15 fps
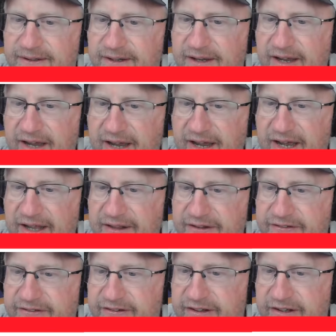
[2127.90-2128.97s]
And let's
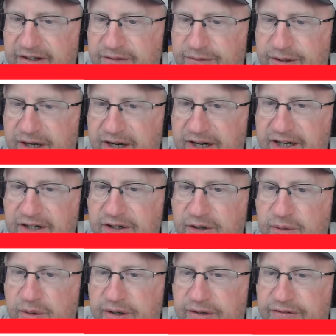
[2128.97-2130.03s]
see if we got any new
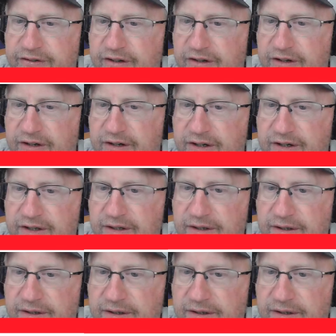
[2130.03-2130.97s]
ones here.